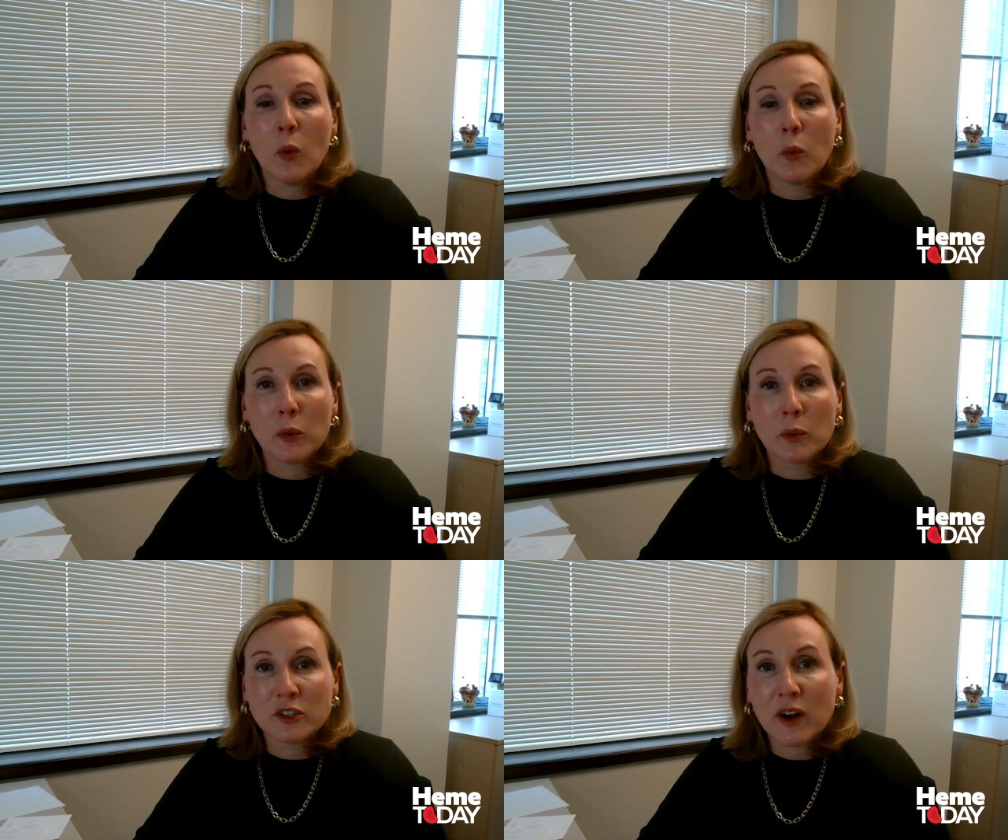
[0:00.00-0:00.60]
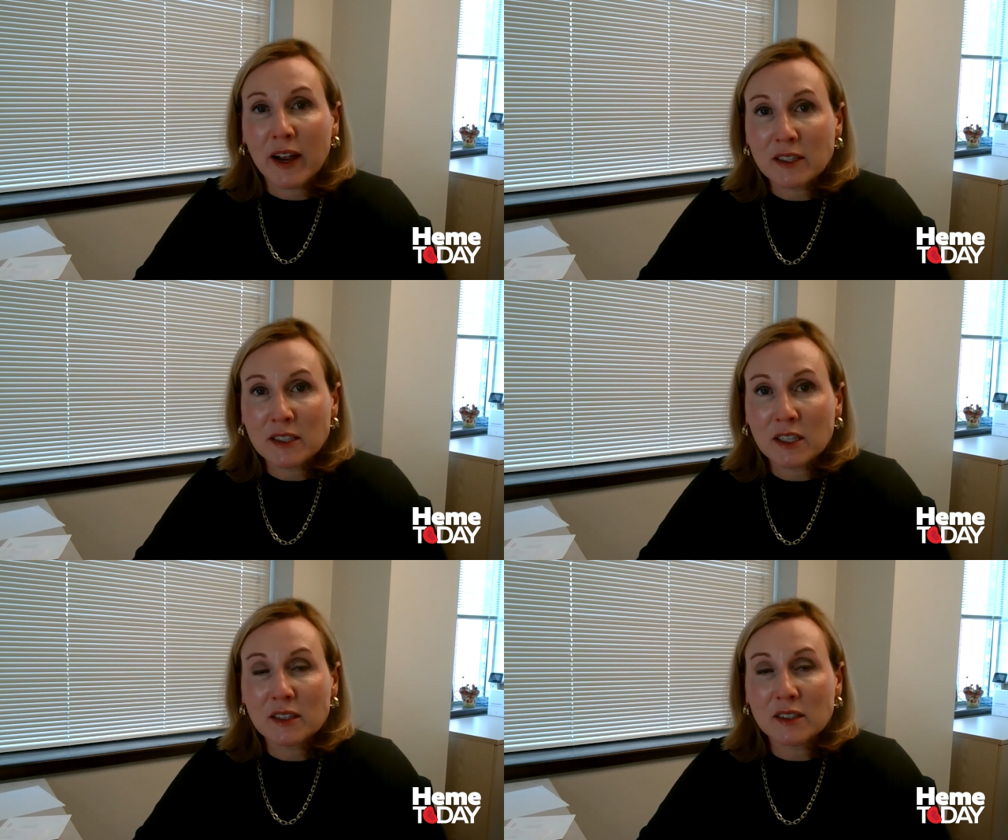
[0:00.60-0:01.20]
where we're trying
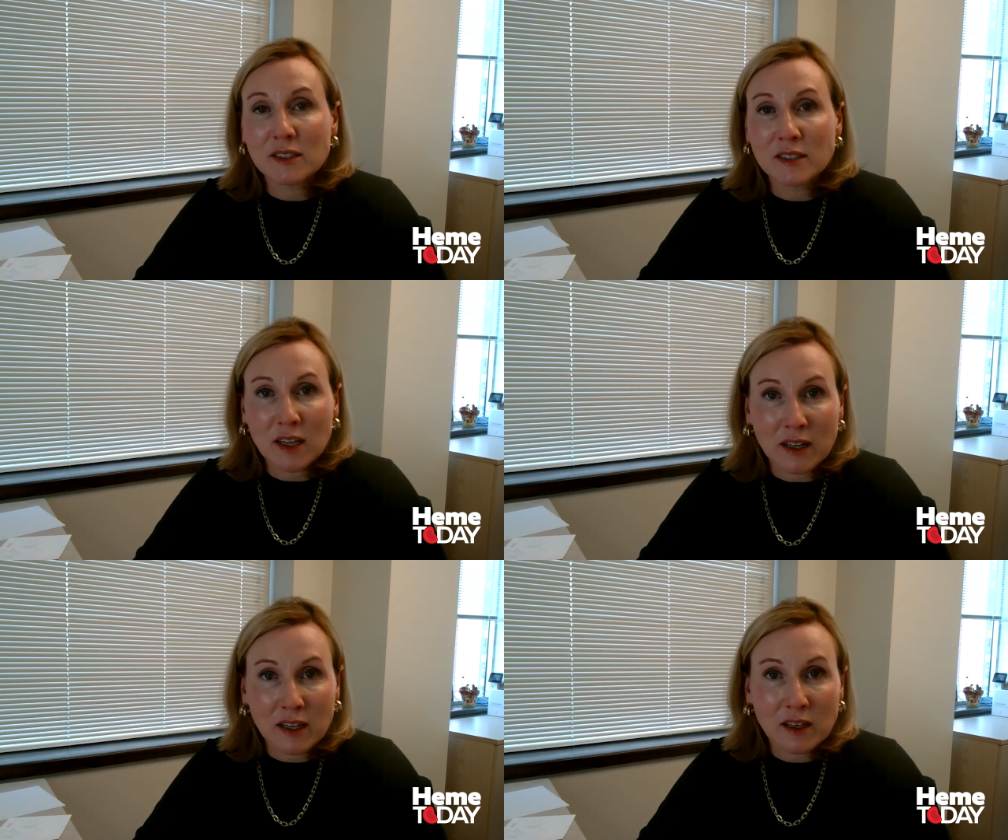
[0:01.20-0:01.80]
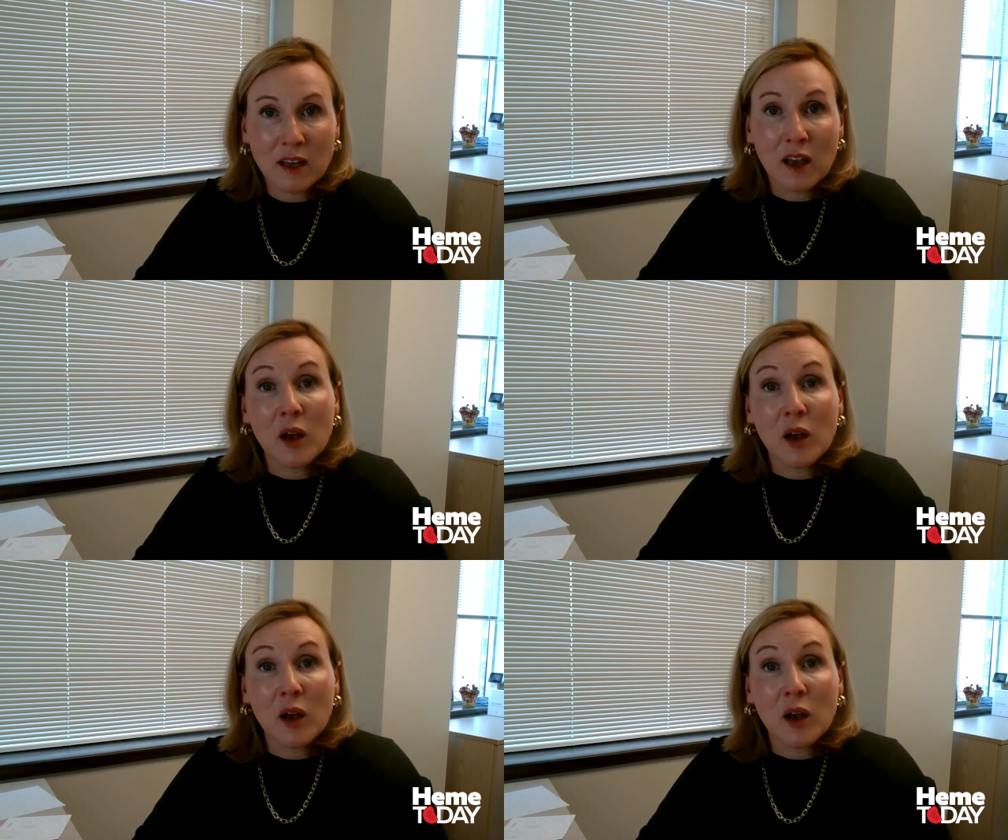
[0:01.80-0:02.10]
to study